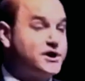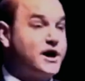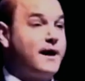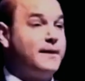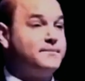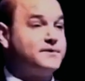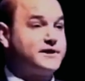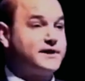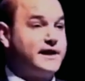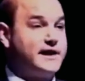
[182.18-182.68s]

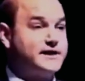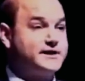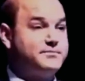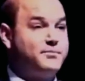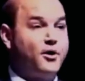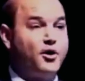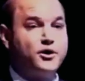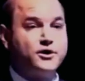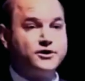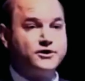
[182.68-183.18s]
Chomsky has
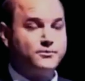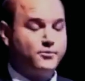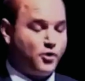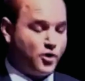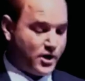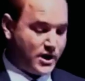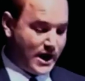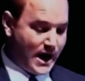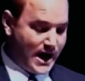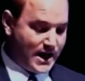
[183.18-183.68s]
spoken to
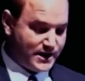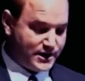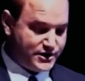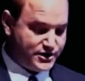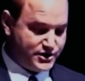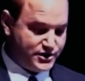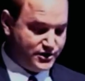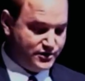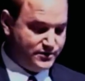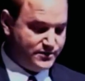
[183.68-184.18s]
more college
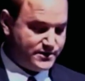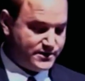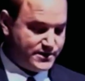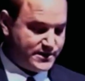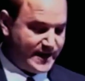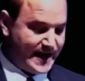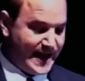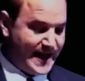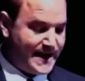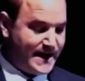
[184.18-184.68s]
students
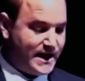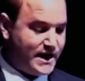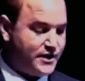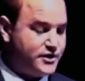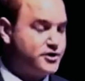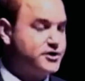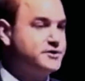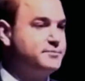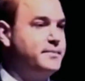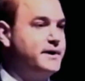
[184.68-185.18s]
than any
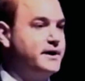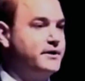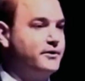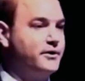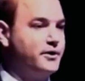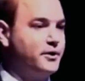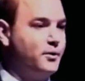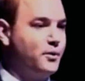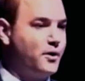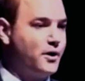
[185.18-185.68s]
other speaker
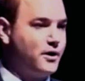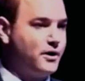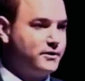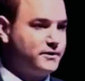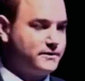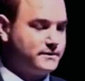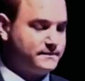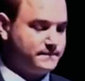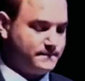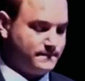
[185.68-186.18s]
in the
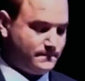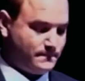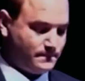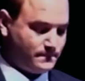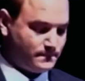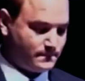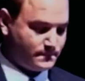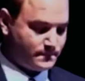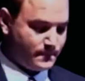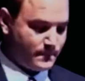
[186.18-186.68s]
world,
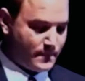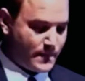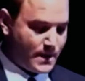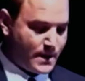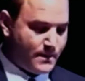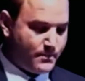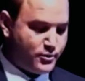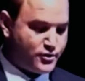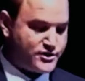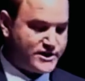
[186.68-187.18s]

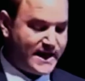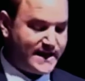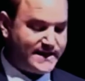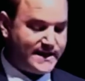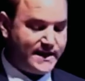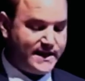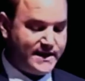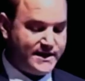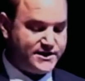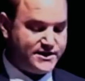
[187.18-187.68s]

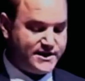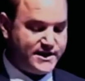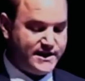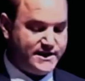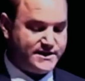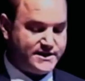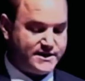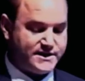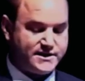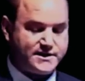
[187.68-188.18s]
presenting his
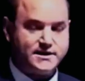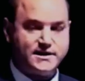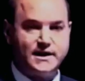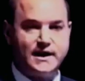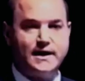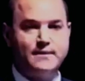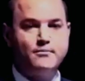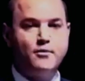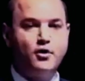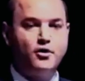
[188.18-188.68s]
thesis
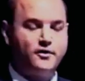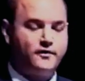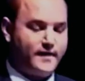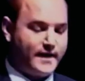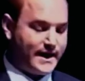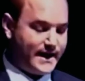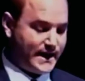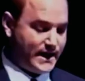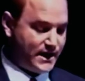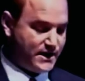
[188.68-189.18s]
and
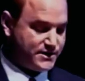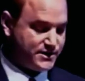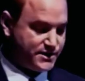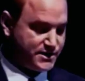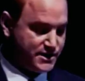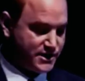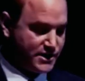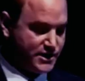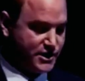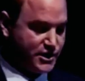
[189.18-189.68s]
motivating us
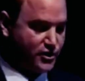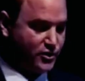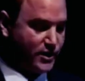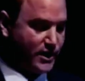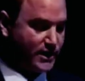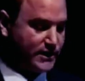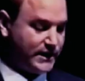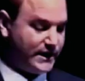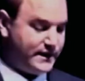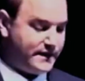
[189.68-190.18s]
to
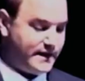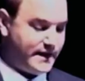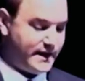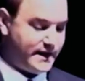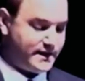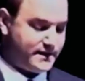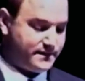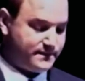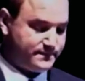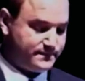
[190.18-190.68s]
critically think.
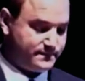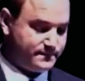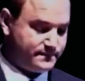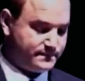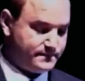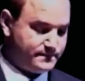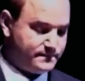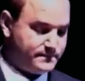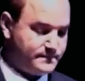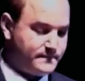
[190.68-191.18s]

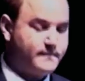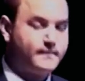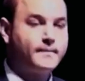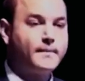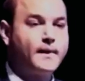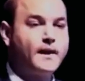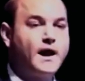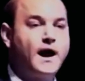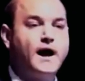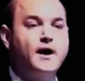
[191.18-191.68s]

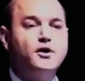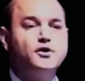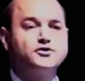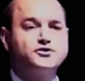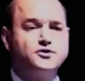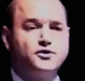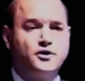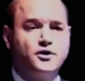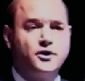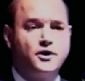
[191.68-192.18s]
I
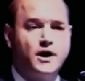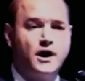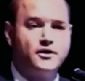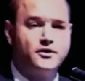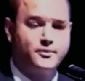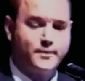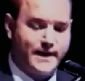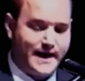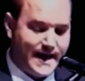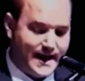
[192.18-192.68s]
also heard
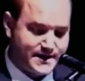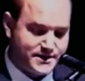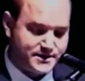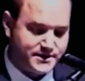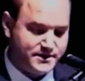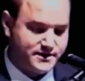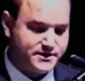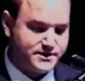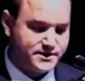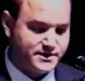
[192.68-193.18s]
other
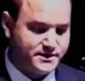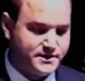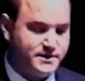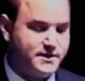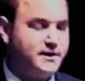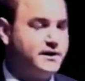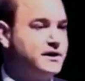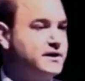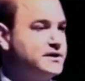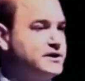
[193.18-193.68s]
reactions,
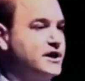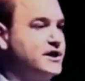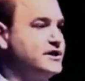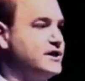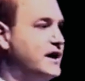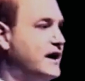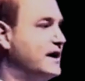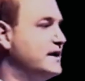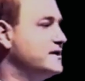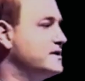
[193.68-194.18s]
such
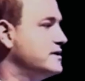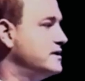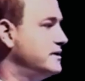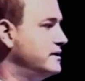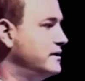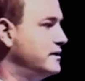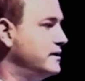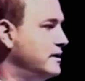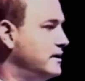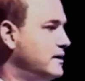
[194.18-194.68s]
as,
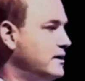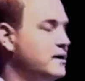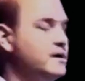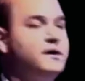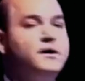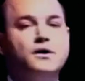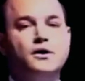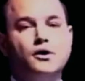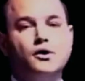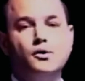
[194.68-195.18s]

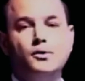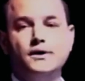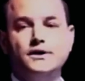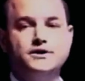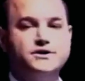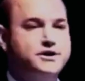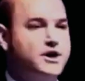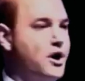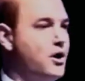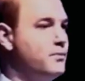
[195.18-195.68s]
"Who
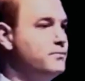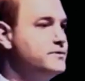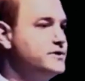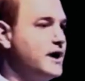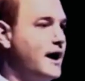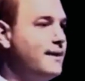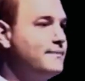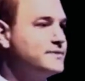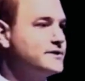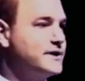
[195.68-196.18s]
is Noam
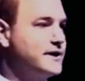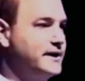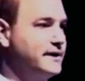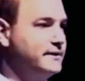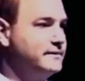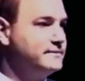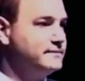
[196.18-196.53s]
Chomsky?"